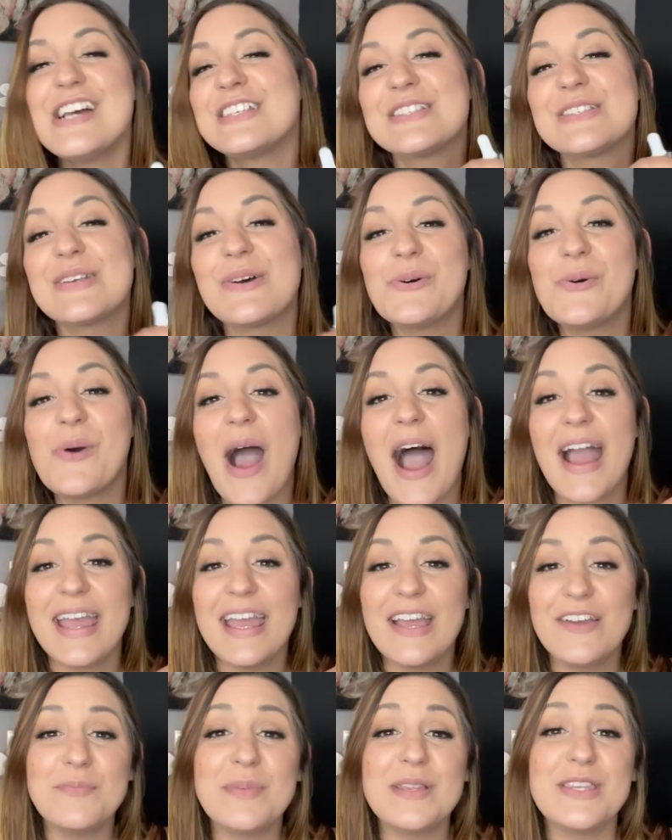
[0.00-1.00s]
so I
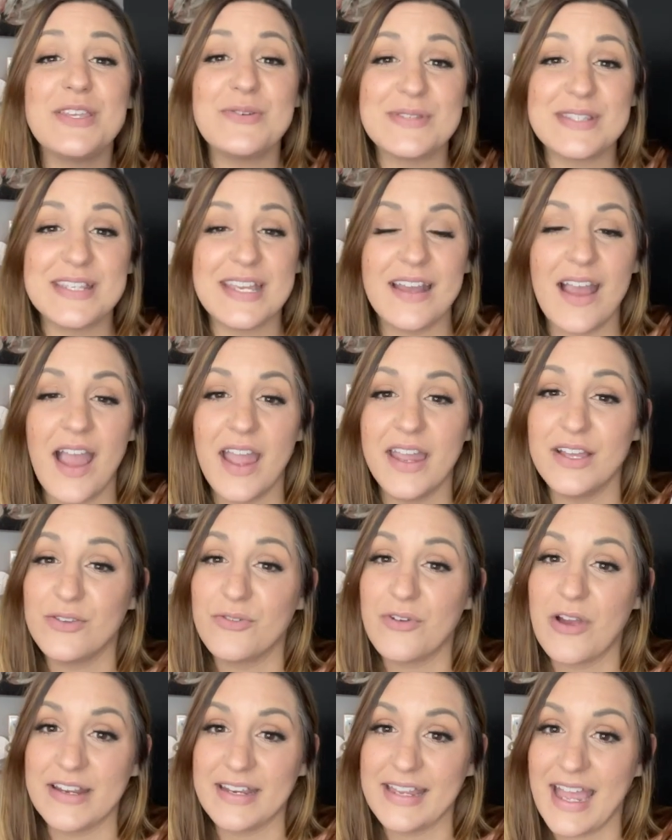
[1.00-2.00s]
have been using
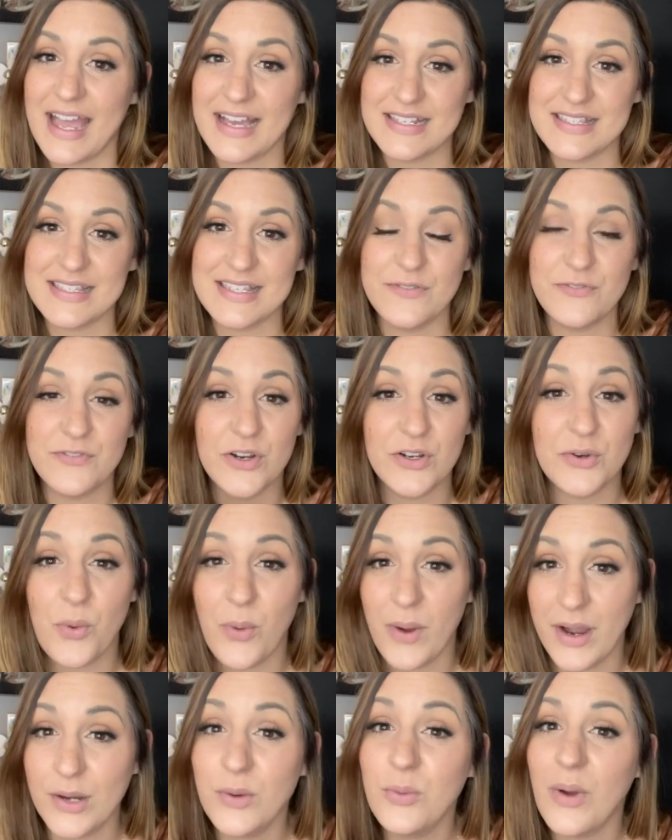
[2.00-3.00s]
hyaluronic acid for
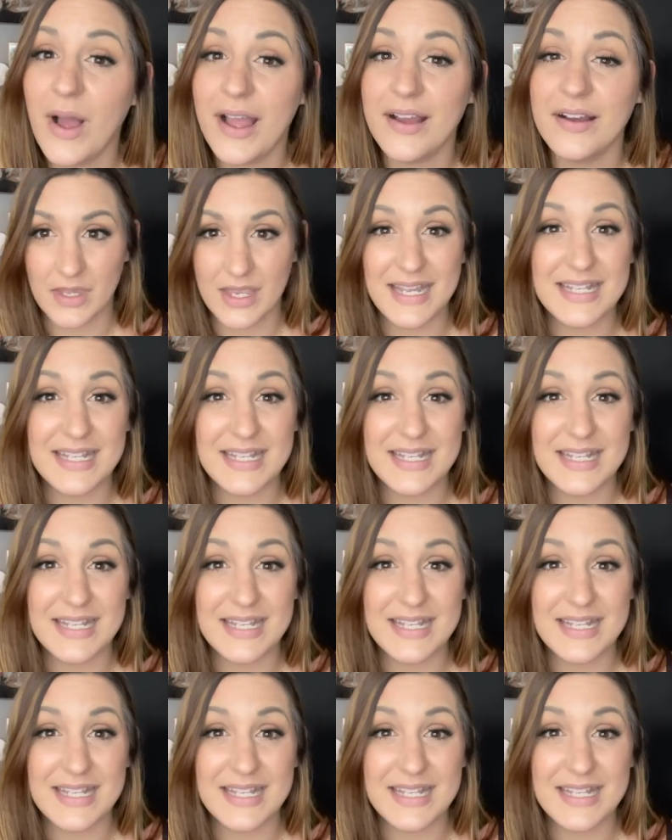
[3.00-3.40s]
quite a while.